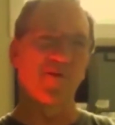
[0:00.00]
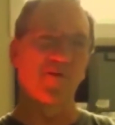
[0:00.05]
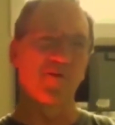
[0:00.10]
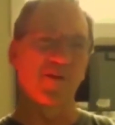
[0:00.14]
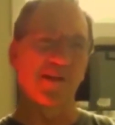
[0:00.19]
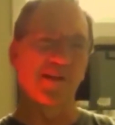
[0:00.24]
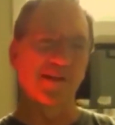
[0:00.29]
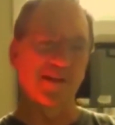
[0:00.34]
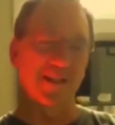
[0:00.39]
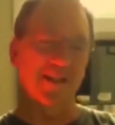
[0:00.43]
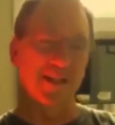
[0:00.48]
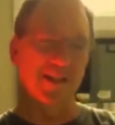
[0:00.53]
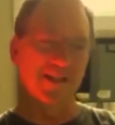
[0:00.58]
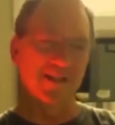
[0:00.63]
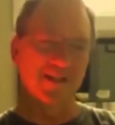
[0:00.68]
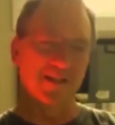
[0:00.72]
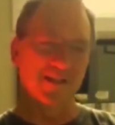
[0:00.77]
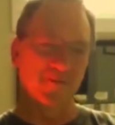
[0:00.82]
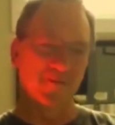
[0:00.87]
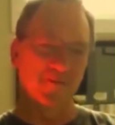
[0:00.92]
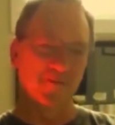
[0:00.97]
with
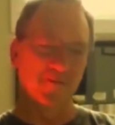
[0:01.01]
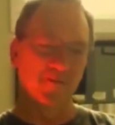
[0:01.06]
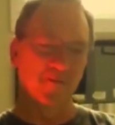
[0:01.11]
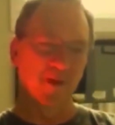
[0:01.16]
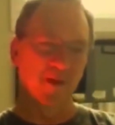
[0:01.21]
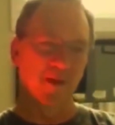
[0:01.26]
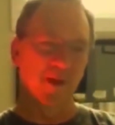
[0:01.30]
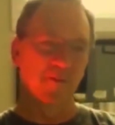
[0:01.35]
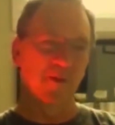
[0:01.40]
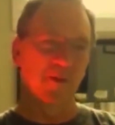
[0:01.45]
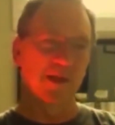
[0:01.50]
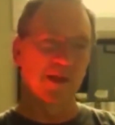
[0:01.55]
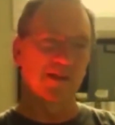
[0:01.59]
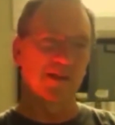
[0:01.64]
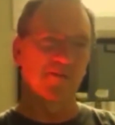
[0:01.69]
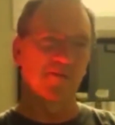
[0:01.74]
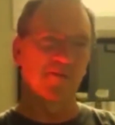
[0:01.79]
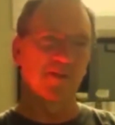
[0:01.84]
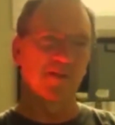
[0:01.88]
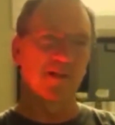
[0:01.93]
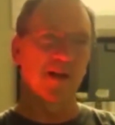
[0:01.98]
is
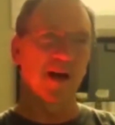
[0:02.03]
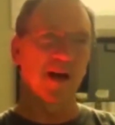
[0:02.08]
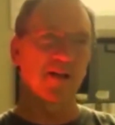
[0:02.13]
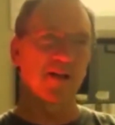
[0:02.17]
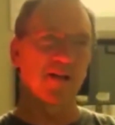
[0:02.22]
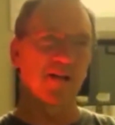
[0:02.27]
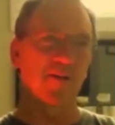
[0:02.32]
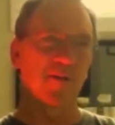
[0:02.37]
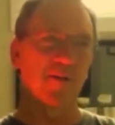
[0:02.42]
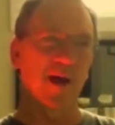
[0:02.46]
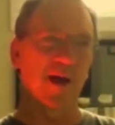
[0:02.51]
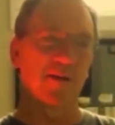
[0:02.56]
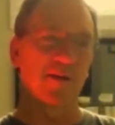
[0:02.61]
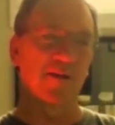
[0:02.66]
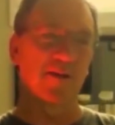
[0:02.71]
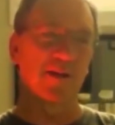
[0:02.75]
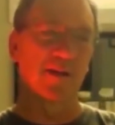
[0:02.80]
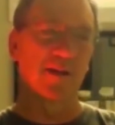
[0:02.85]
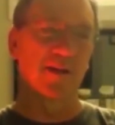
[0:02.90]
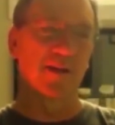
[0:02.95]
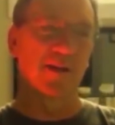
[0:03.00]
because we're talking
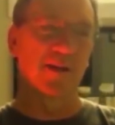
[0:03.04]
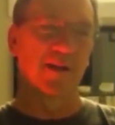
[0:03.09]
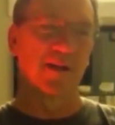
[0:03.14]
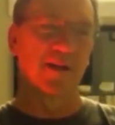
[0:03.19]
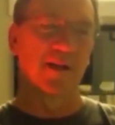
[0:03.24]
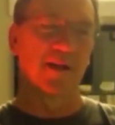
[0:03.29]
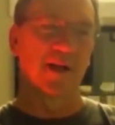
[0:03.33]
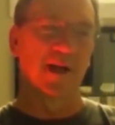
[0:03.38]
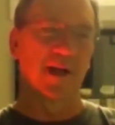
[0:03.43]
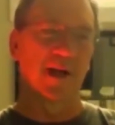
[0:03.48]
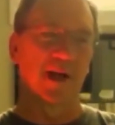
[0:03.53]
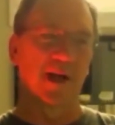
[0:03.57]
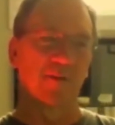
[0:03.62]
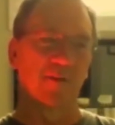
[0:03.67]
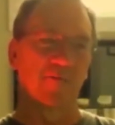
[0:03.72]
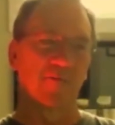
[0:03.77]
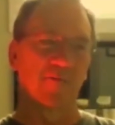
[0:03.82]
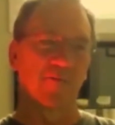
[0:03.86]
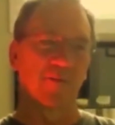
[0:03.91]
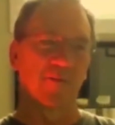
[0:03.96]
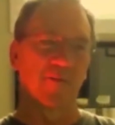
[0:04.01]
about,
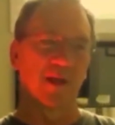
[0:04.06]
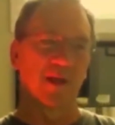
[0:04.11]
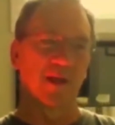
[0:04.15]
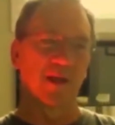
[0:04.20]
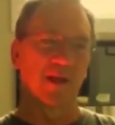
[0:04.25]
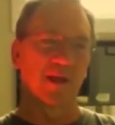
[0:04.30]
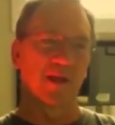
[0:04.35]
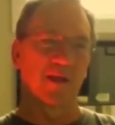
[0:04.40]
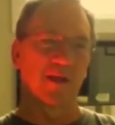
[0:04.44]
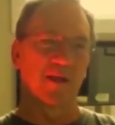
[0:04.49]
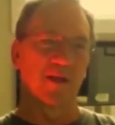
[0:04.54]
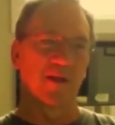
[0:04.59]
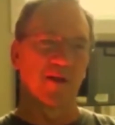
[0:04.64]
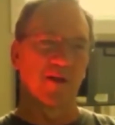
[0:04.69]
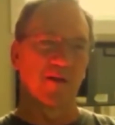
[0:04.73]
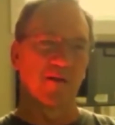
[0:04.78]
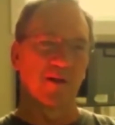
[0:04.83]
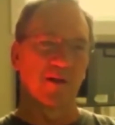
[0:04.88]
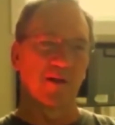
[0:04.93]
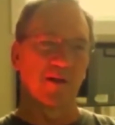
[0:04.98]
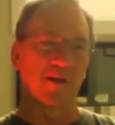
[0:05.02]
um, you
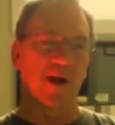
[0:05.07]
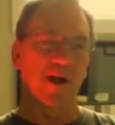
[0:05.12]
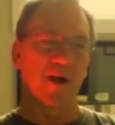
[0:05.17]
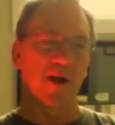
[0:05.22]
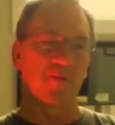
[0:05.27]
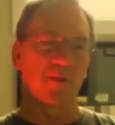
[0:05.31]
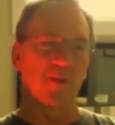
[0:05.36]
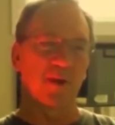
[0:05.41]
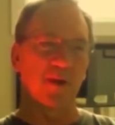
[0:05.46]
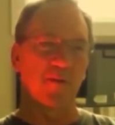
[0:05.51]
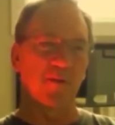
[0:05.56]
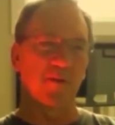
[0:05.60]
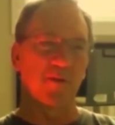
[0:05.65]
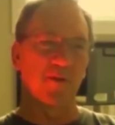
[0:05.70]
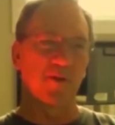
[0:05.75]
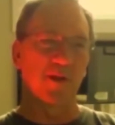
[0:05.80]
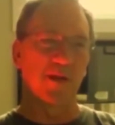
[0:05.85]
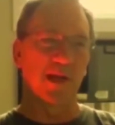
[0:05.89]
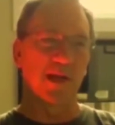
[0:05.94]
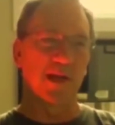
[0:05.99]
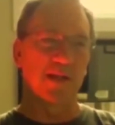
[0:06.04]
know, there are people who are
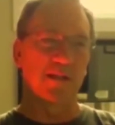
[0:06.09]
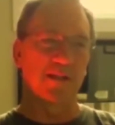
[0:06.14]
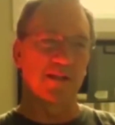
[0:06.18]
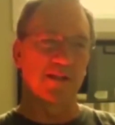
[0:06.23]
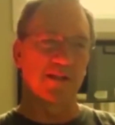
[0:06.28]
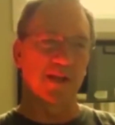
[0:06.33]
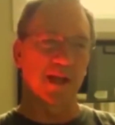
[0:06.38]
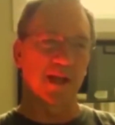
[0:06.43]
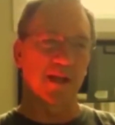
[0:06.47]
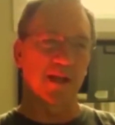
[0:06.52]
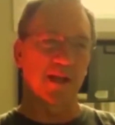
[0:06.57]
getting sick